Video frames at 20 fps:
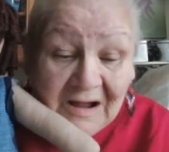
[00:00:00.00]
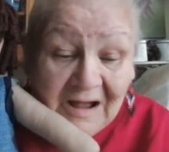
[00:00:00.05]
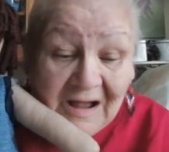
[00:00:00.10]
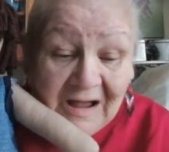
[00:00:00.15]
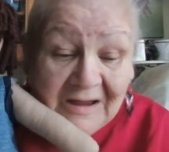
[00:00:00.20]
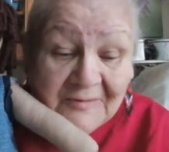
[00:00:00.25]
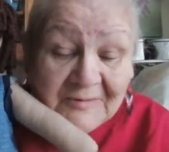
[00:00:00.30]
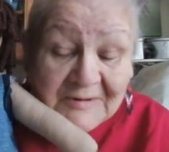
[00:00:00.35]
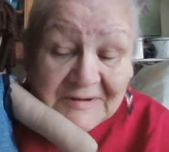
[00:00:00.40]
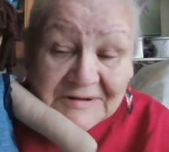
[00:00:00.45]

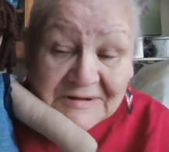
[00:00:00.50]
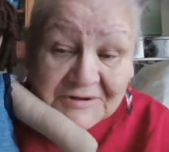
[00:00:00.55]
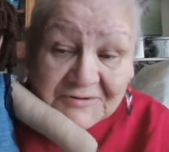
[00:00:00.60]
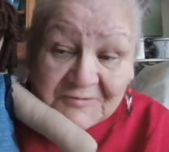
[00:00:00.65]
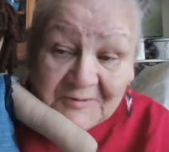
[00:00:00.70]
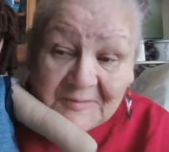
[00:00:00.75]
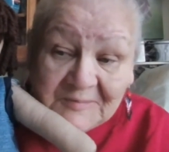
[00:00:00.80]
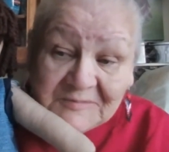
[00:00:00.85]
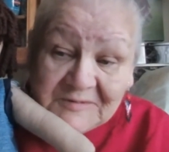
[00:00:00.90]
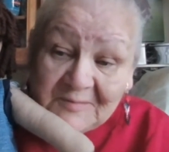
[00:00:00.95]
I was
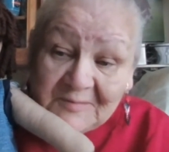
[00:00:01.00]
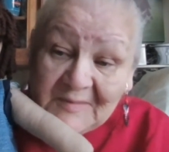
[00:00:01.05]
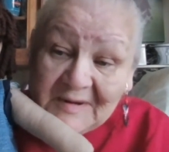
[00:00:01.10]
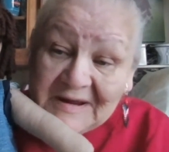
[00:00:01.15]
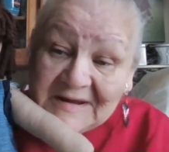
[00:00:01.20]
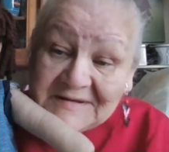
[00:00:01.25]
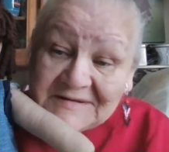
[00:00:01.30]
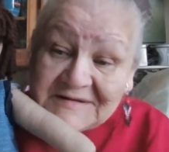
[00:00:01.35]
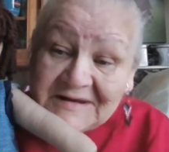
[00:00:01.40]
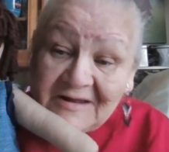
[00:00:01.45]
stripped of
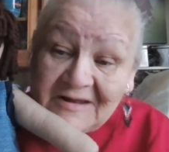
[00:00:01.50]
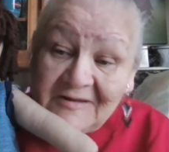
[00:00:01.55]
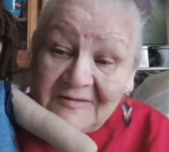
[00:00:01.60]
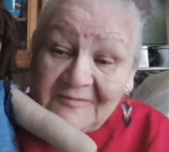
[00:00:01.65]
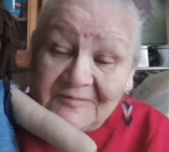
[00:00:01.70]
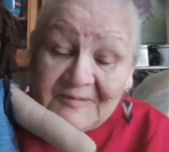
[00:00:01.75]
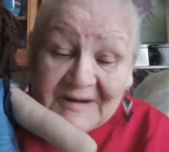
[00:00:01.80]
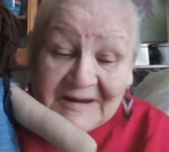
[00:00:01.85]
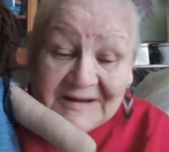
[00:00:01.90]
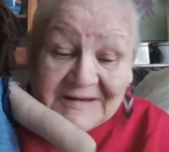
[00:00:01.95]
my
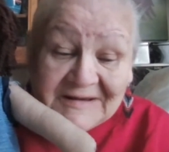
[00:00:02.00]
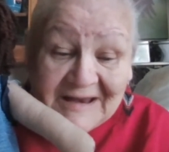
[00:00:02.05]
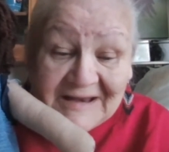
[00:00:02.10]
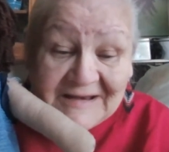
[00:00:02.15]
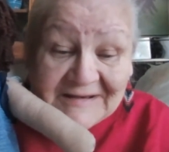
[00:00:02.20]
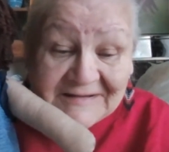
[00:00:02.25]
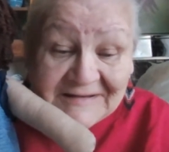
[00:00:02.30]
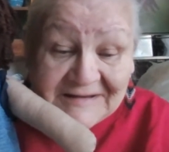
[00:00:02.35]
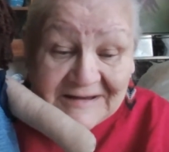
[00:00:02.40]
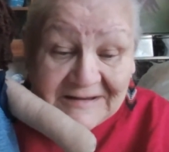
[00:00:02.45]

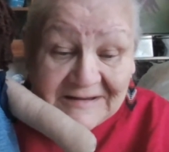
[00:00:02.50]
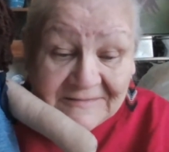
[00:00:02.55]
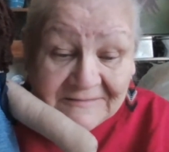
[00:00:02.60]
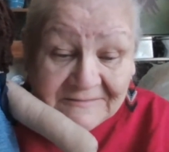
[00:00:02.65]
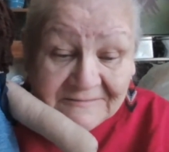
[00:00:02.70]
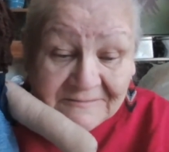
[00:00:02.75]
self-identity,